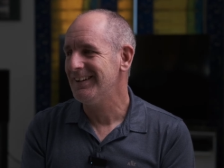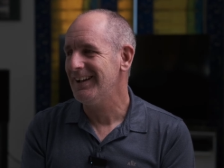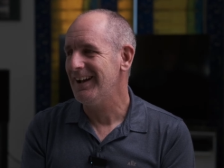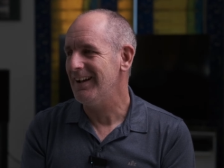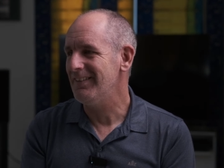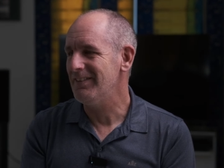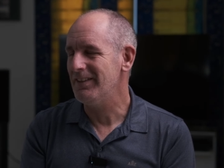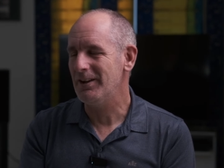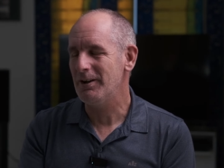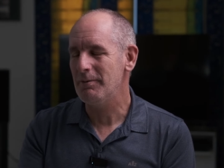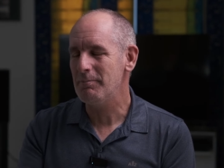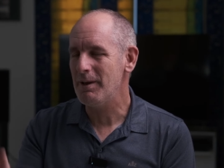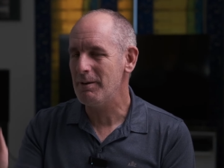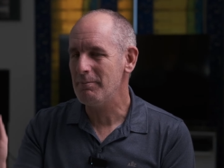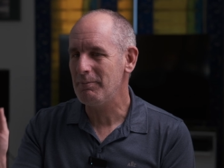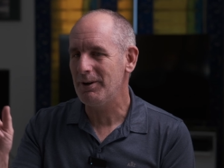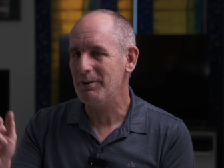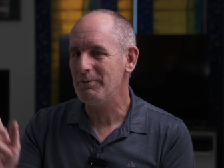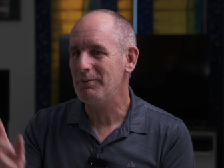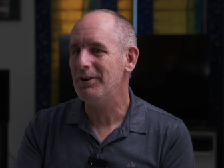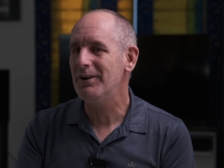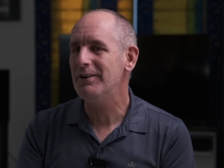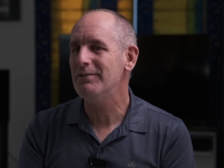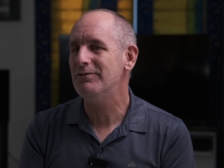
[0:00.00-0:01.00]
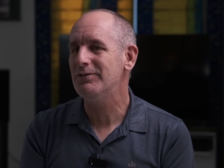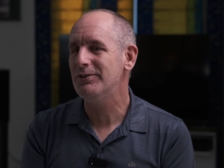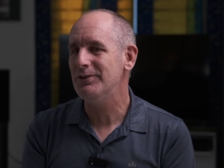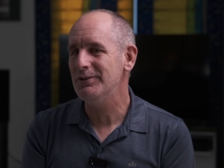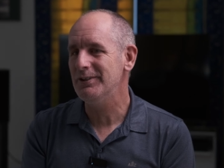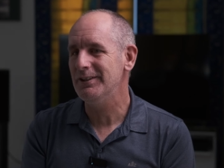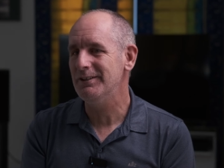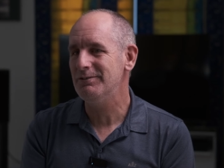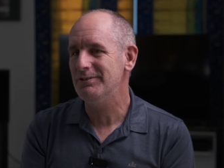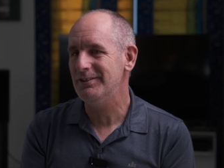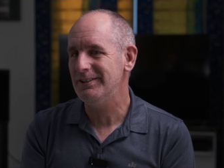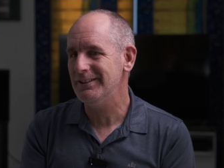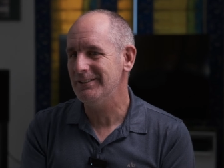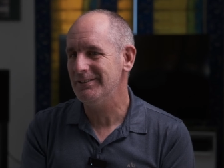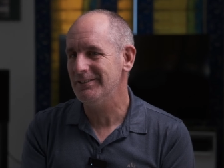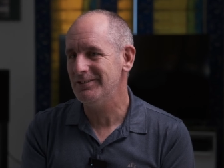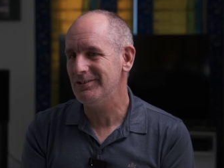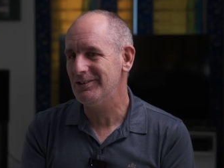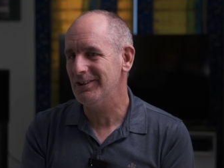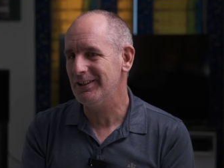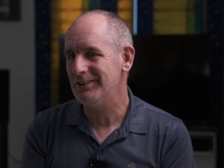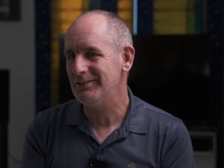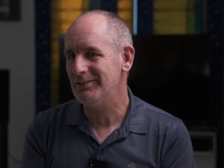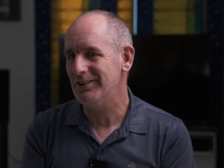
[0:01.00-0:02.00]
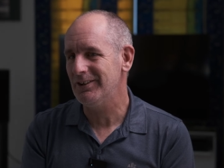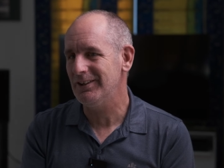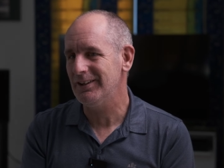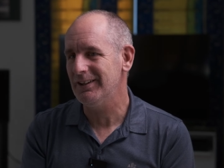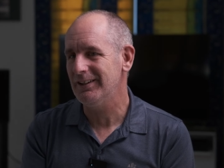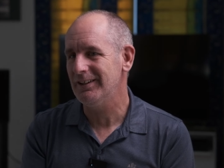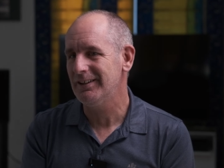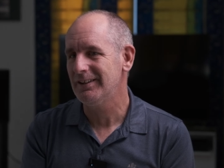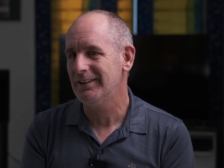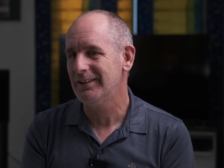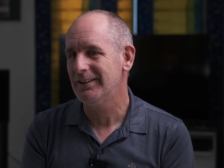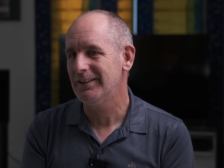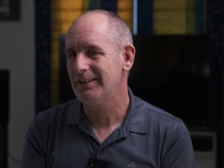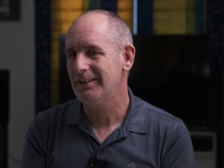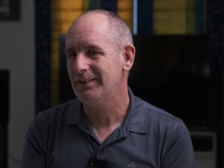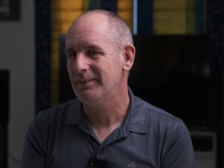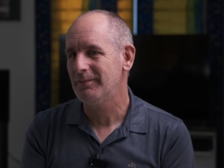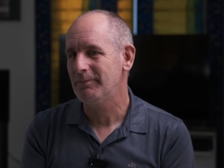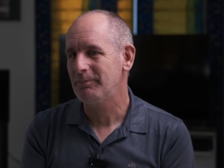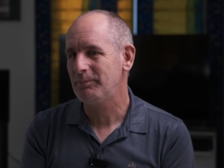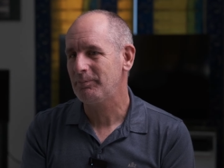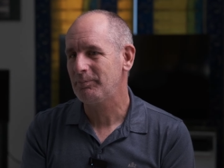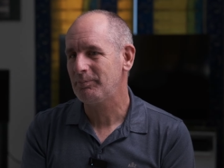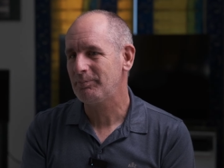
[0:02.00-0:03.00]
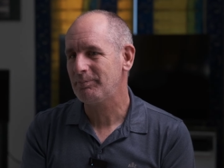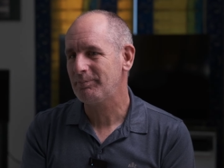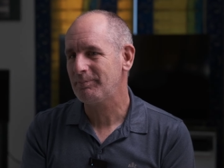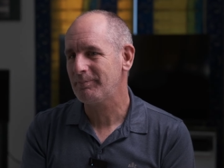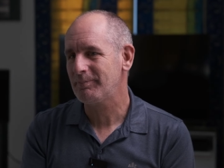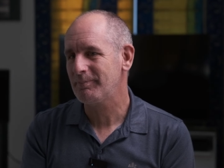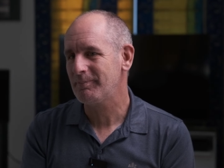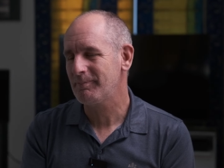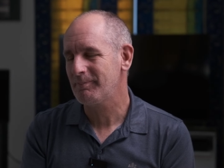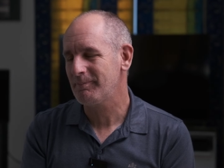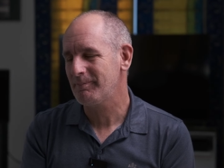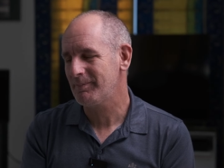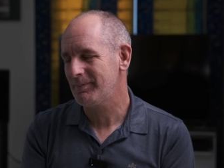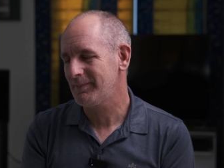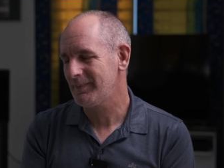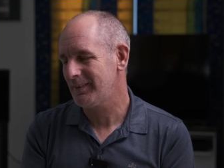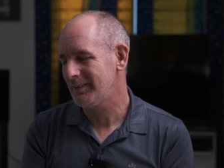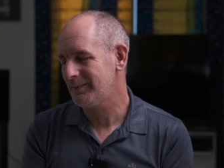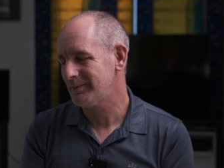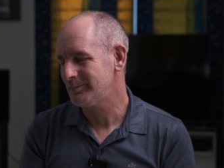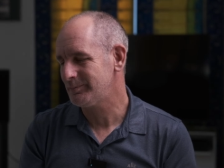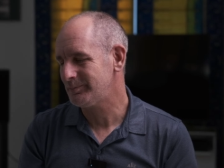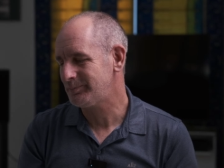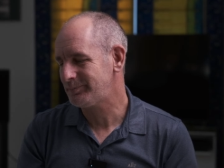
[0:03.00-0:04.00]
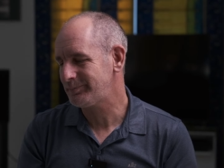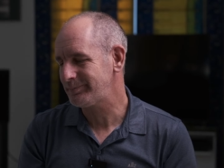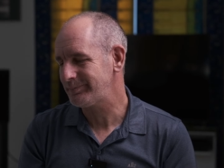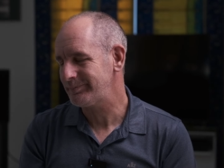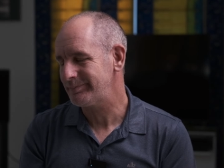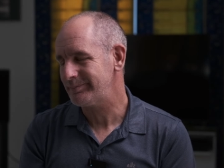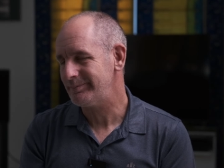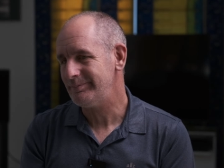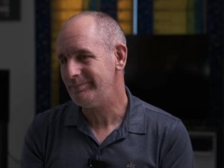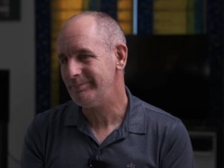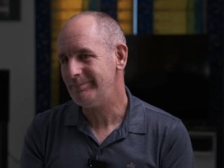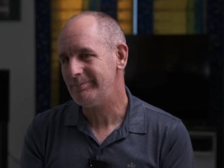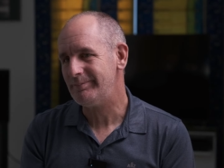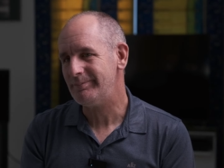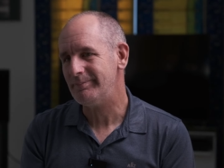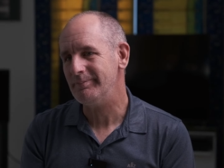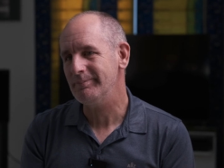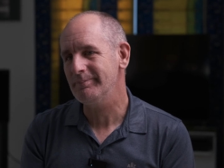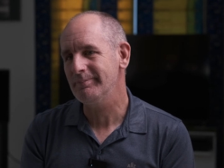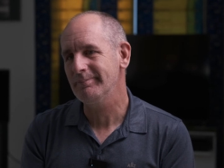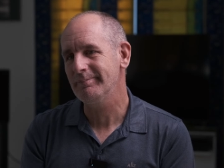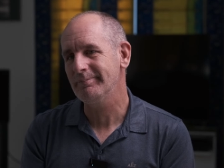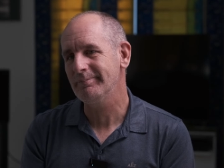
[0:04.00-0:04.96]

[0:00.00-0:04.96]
and then I met my wife who lives here in Chiang Rai. Okay, so that coming to that's very important connection